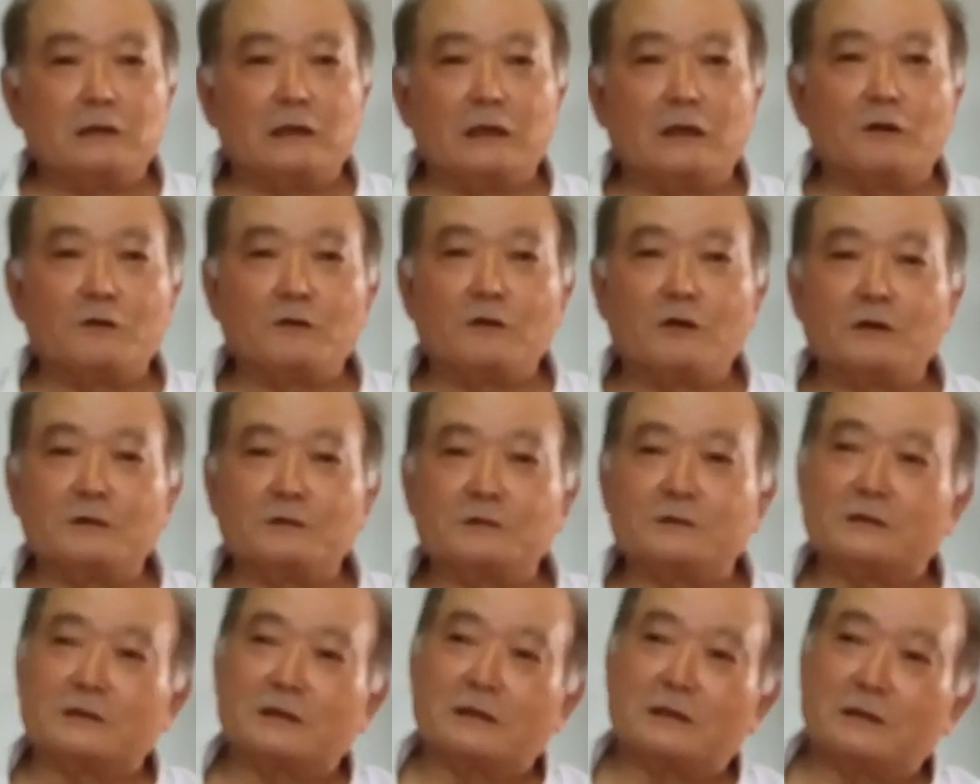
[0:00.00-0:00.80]
don't know
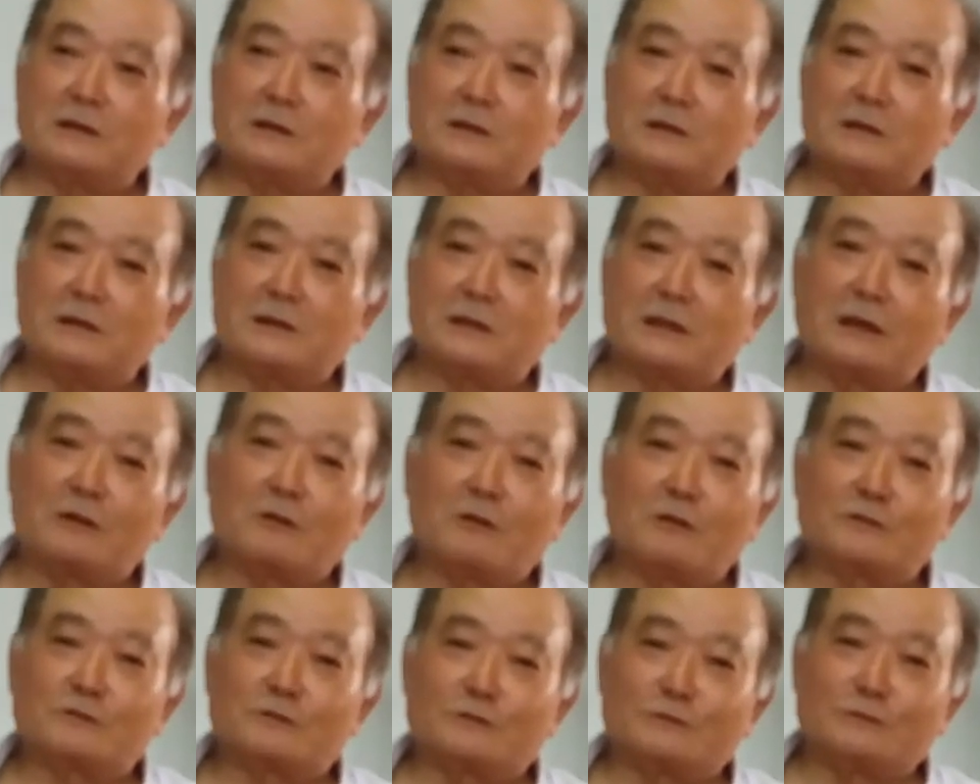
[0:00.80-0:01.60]
if it can
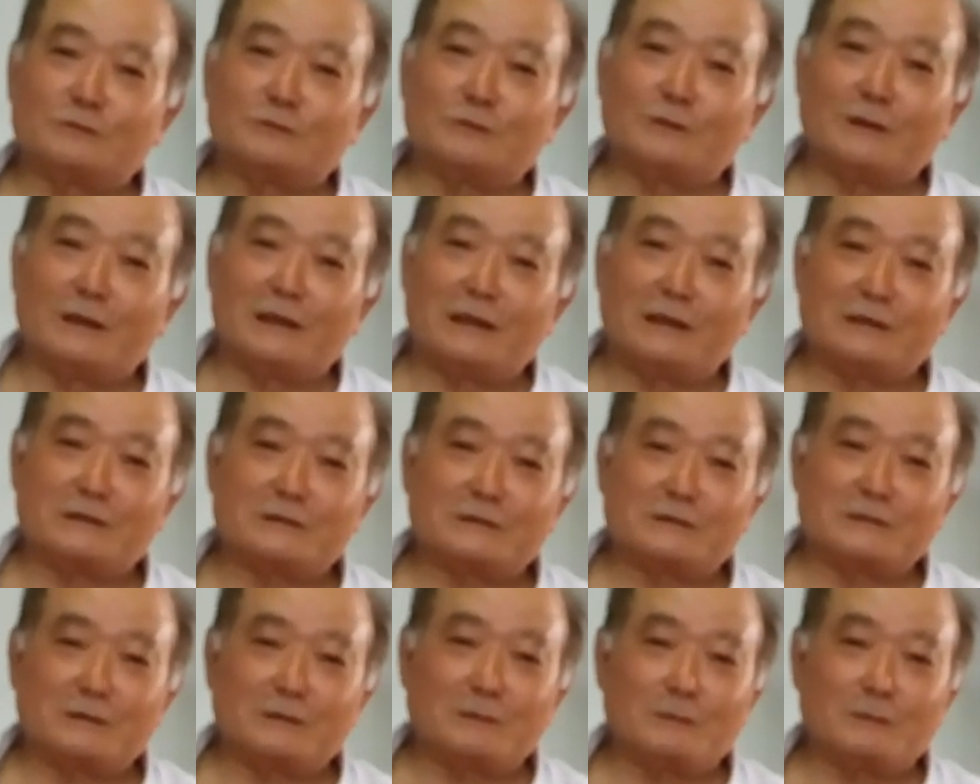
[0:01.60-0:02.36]
go through or not.